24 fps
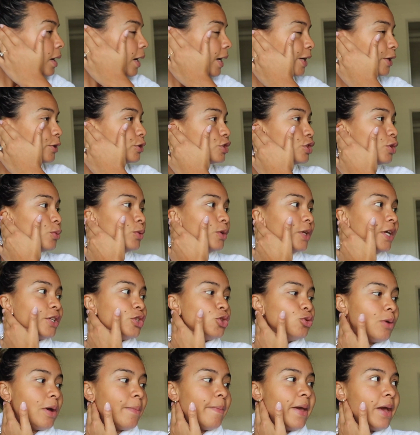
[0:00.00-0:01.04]
I usually will like
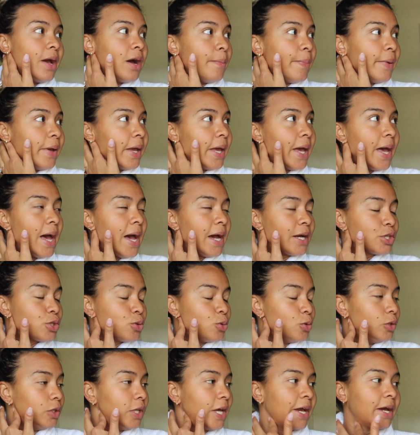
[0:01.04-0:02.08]
do my makeup and get
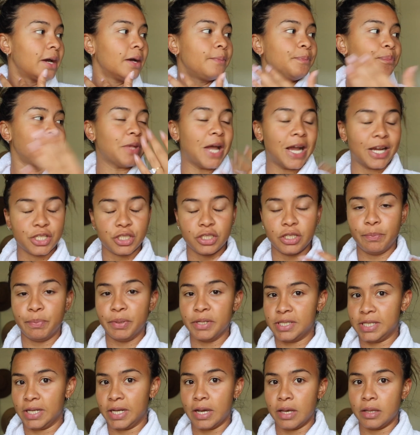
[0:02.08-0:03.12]
actually
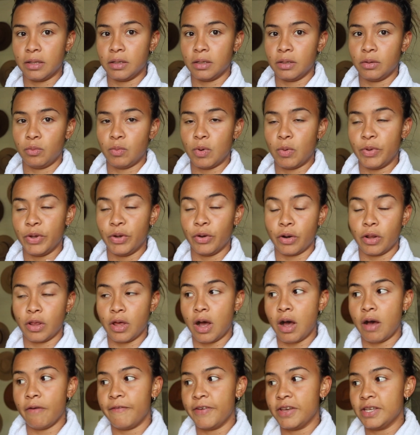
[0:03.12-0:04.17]
put together when we go to
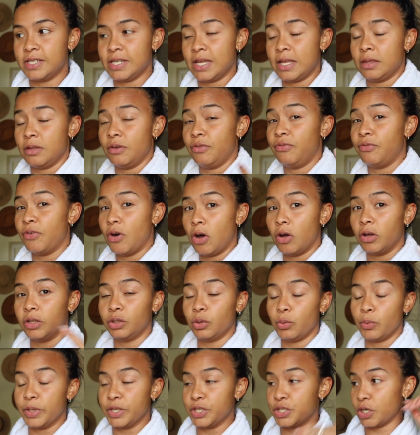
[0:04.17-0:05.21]
the office in the fall
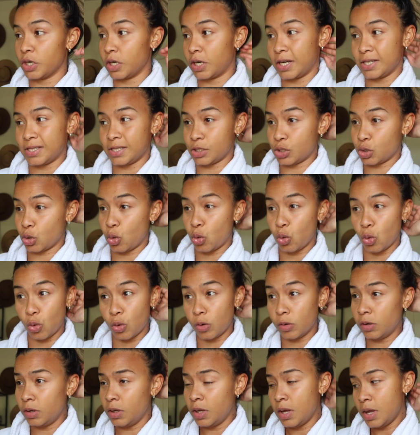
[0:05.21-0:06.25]
and the winter because it's
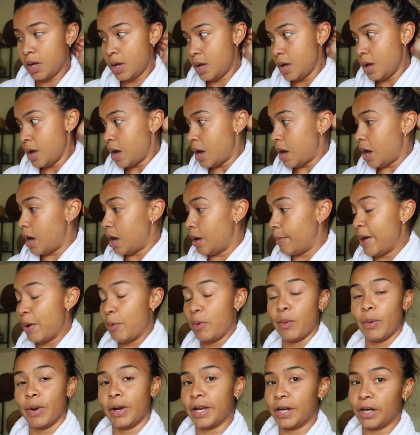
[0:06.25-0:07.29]
cool. And
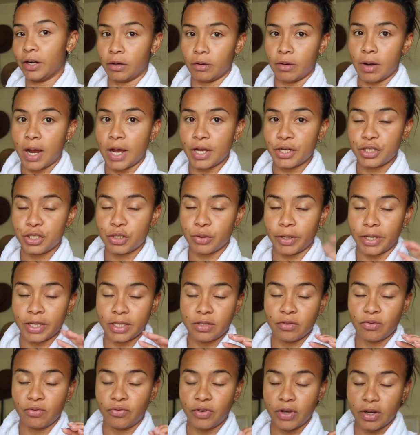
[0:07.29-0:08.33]
we work in a garage, so it
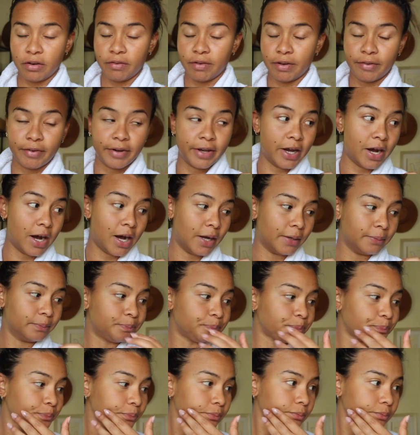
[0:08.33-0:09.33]
gets very, very hot.